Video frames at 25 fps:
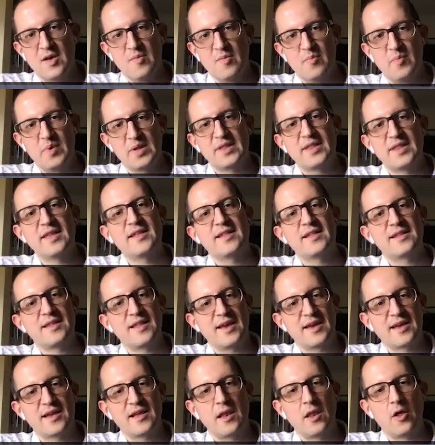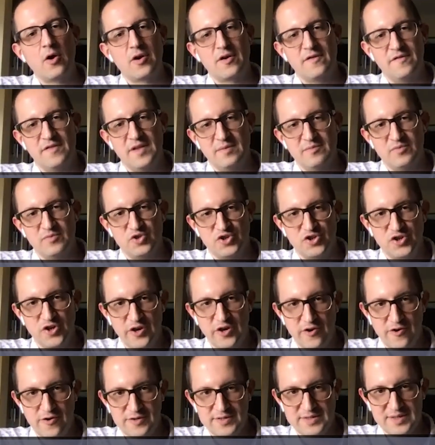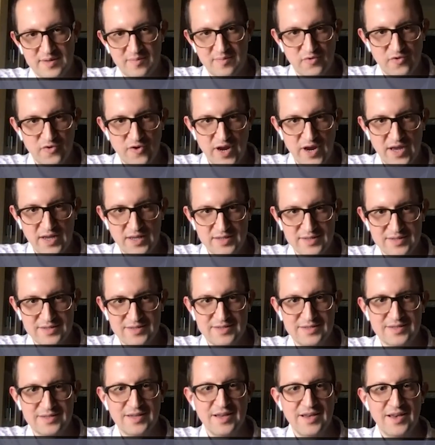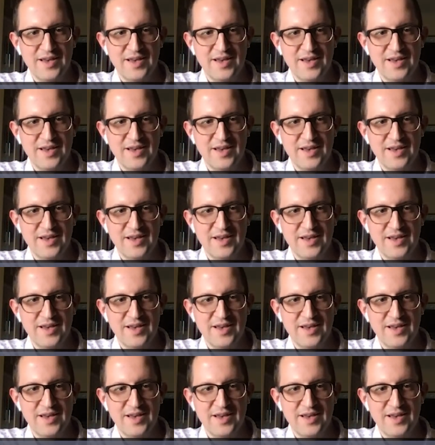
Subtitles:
but like a lot of them share some traits.